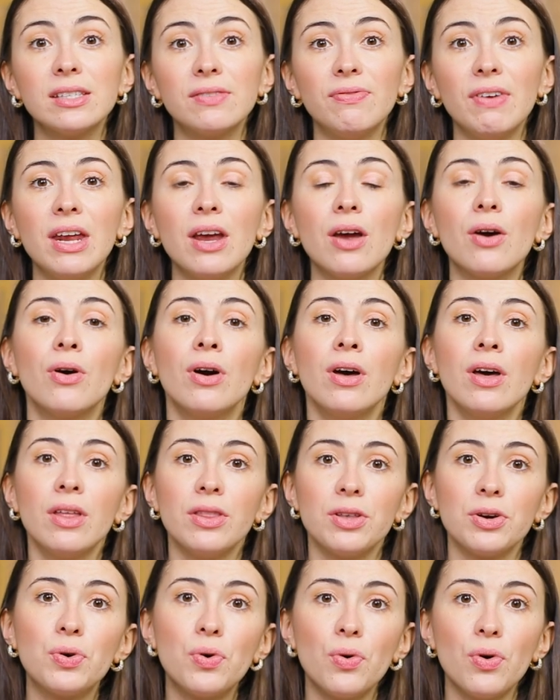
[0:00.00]
this video,
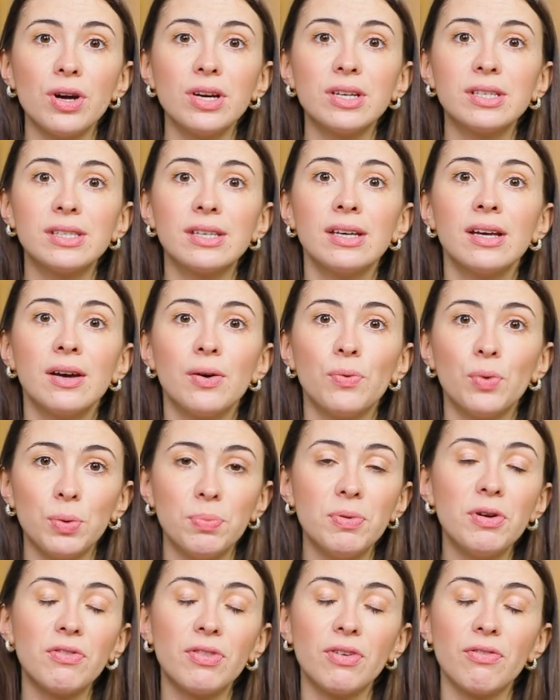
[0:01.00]
the course
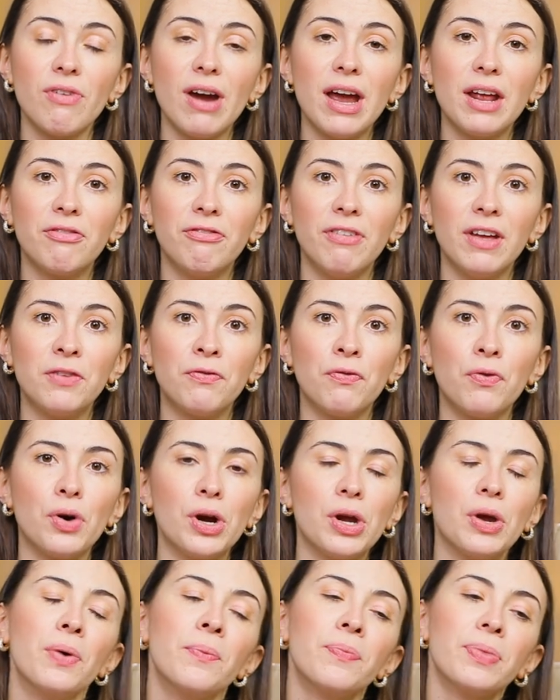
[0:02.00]
would be the right fit
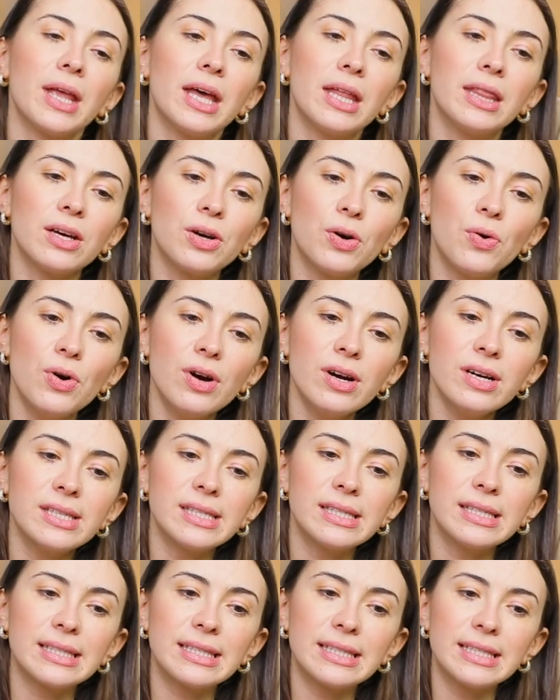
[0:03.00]
for you. The course
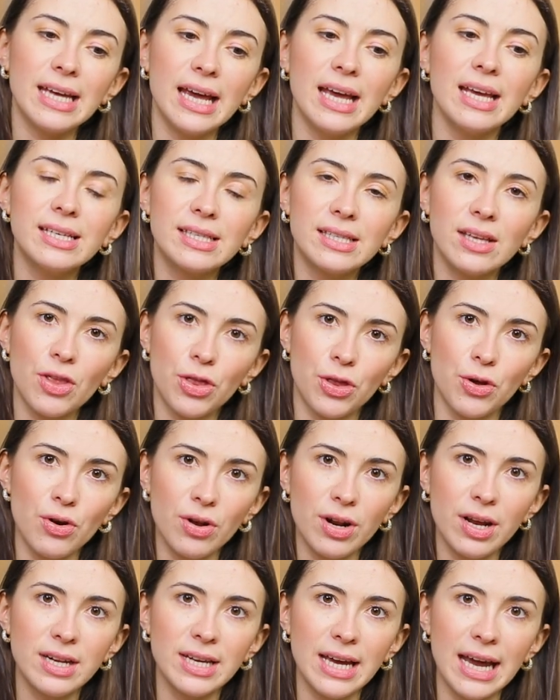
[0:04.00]
takes
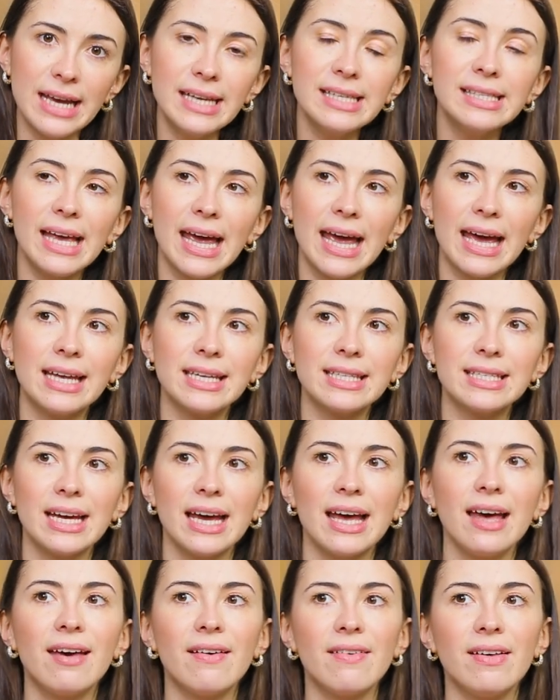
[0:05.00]
30 days and
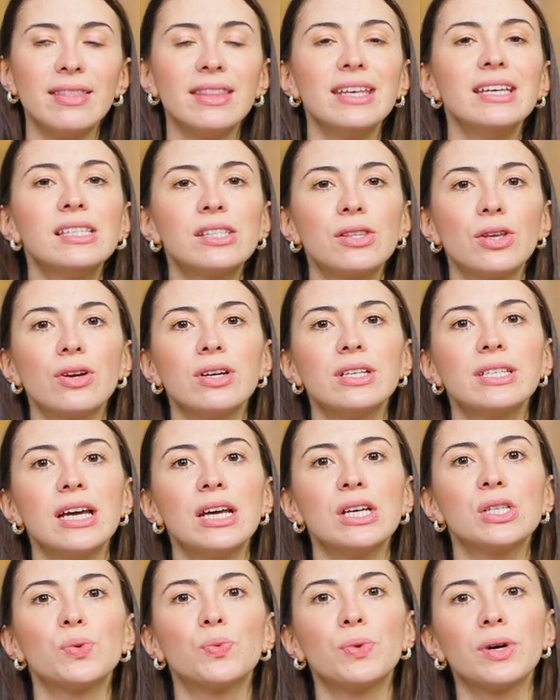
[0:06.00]
uh, in these 30
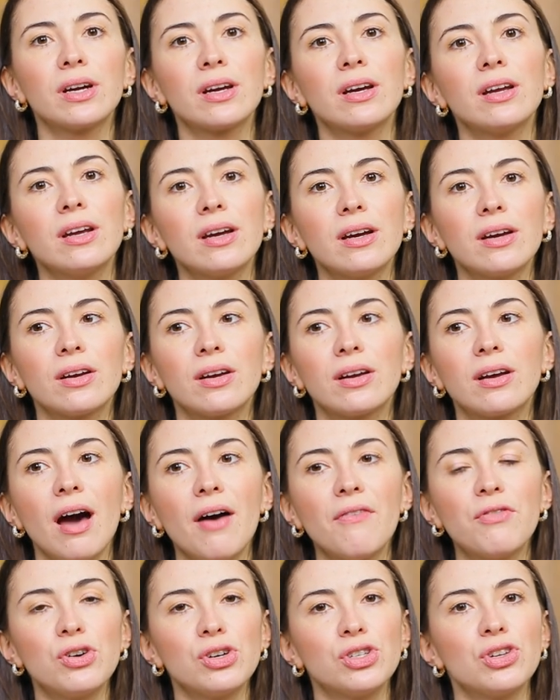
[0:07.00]
days, we're gonna
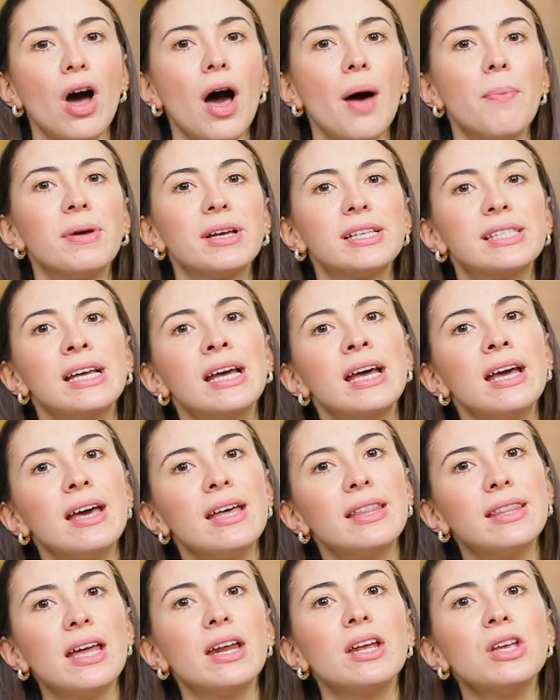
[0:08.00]
cover topics
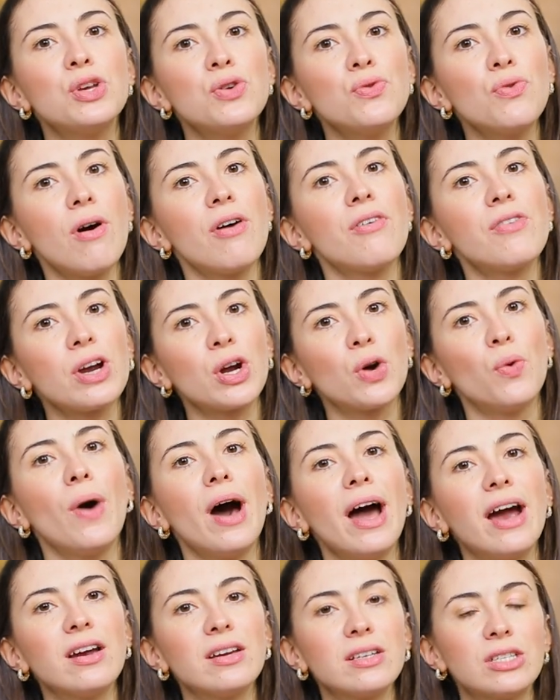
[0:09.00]
that you are
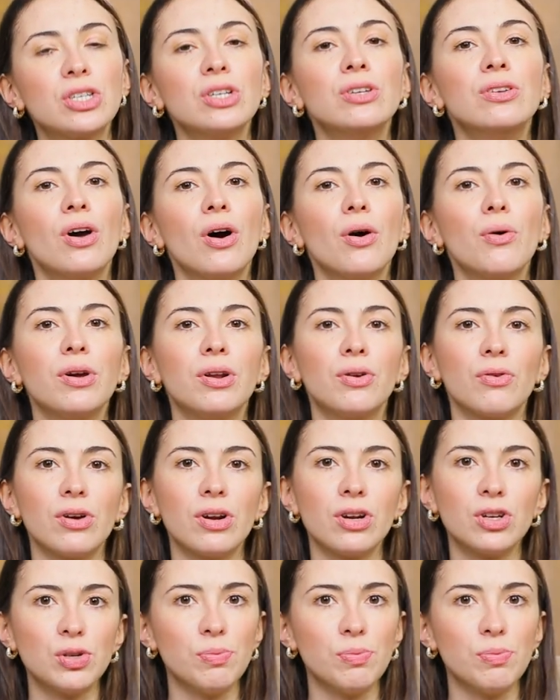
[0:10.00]
required to know in order